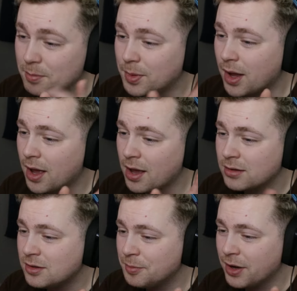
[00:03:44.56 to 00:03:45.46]

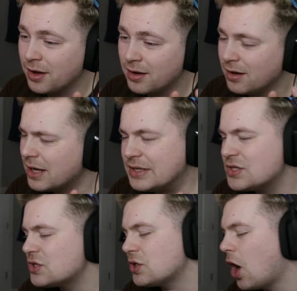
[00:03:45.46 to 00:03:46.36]
Baby, it's
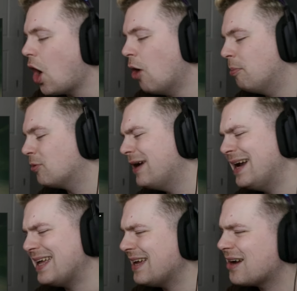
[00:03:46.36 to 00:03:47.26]
so
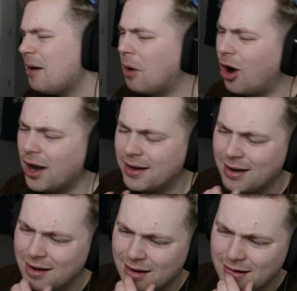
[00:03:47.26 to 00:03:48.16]
pretty. Come on.
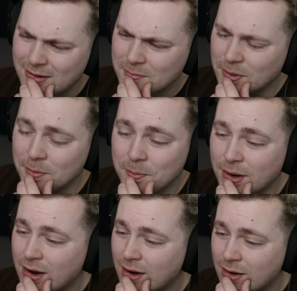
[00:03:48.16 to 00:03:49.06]
A
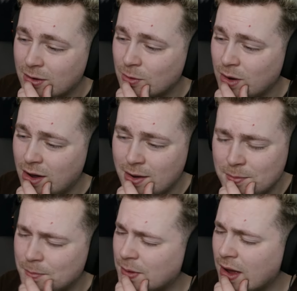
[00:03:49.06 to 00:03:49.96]
power,
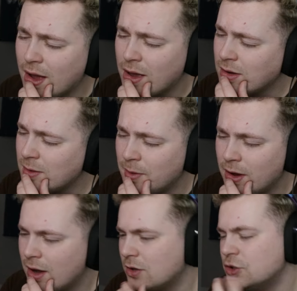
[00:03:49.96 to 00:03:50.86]

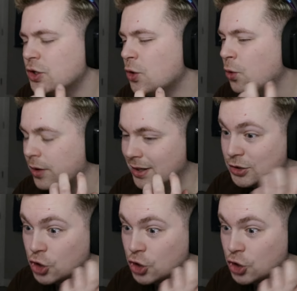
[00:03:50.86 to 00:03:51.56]
baby. Dude.